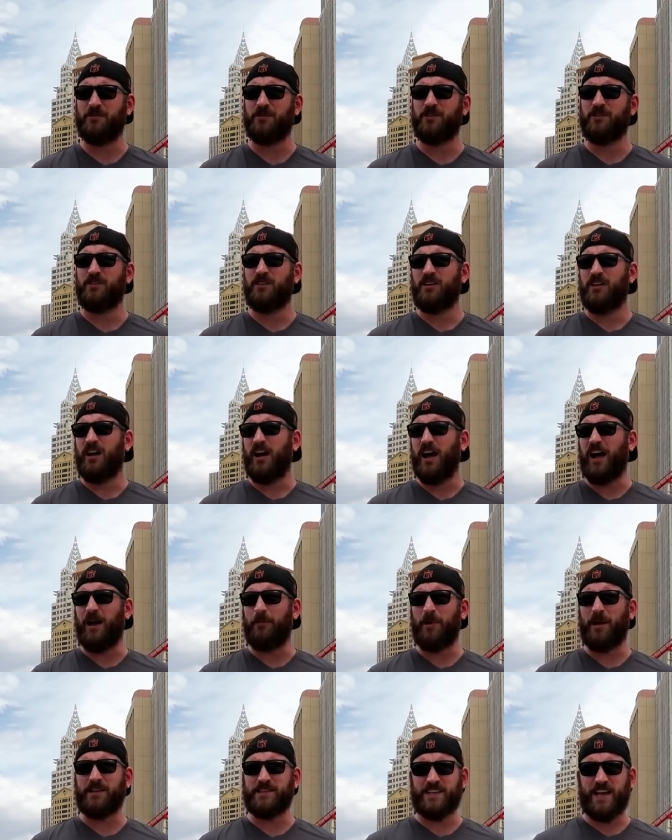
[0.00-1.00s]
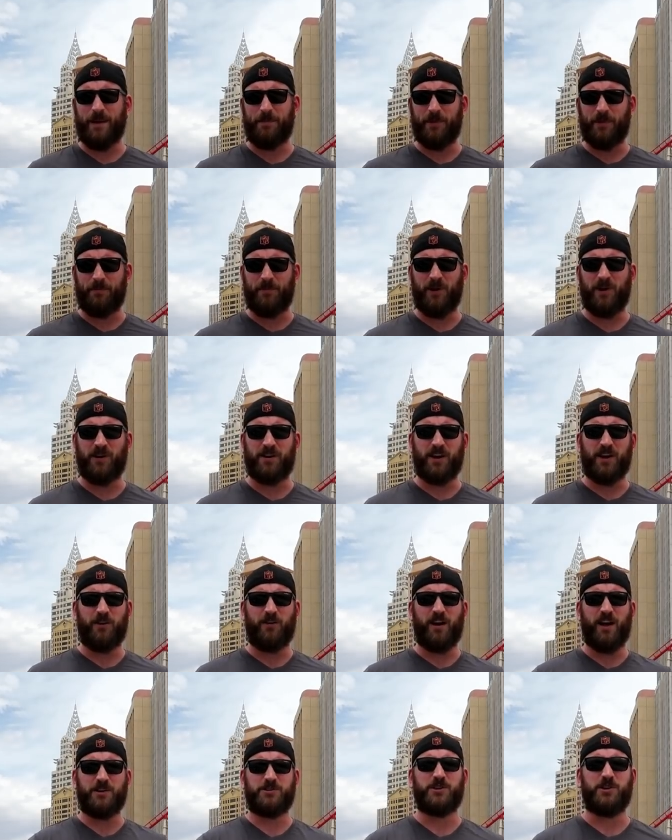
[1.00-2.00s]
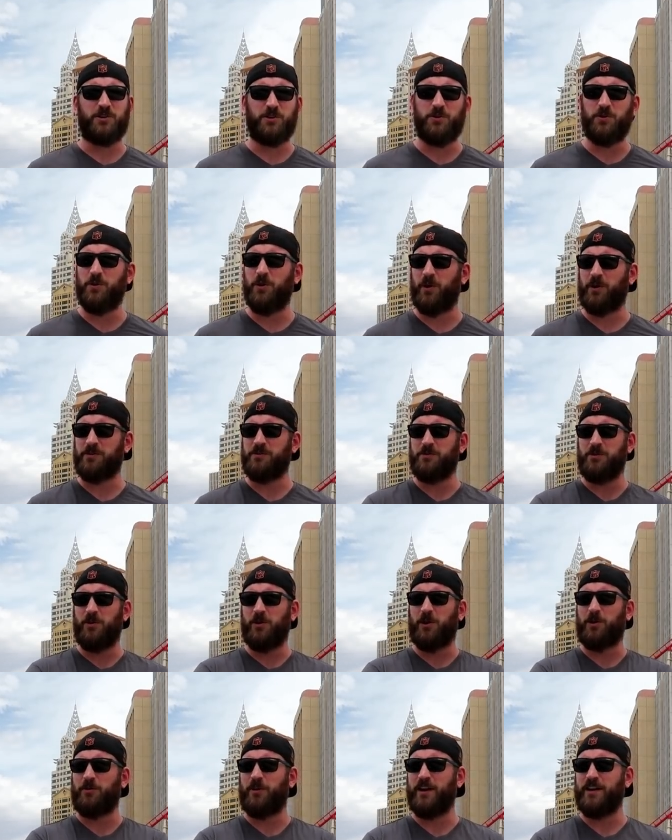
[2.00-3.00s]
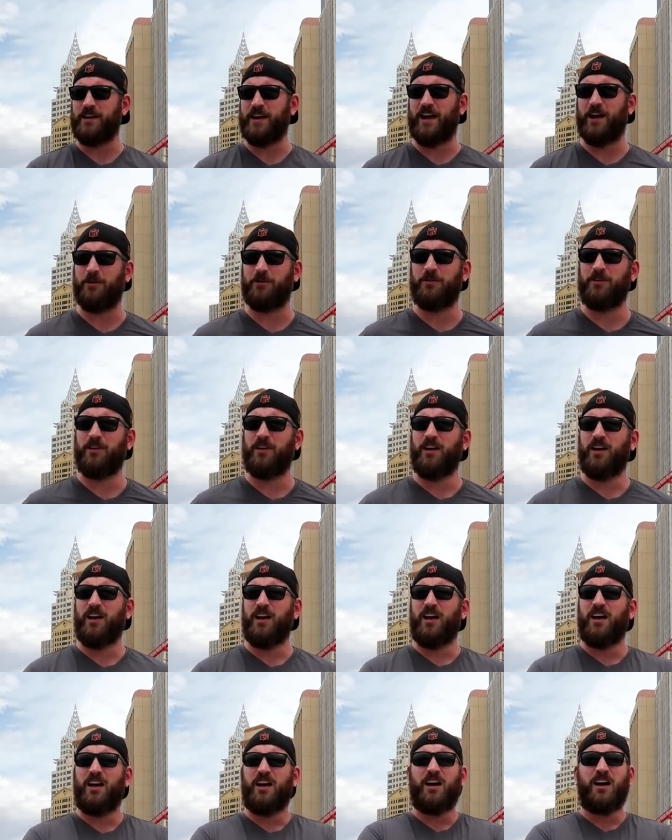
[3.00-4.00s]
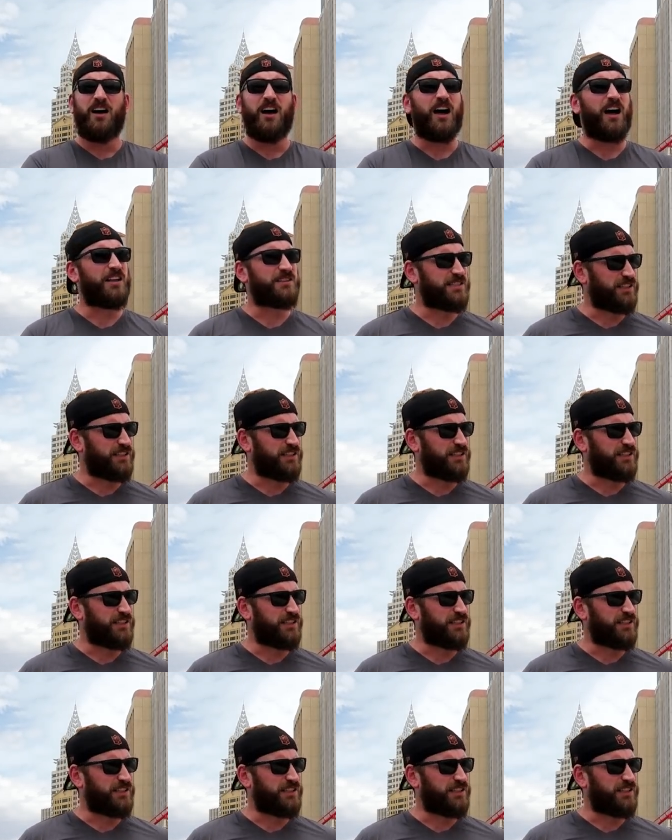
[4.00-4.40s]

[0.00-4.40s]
I'm on top of the parking garage in New York right now.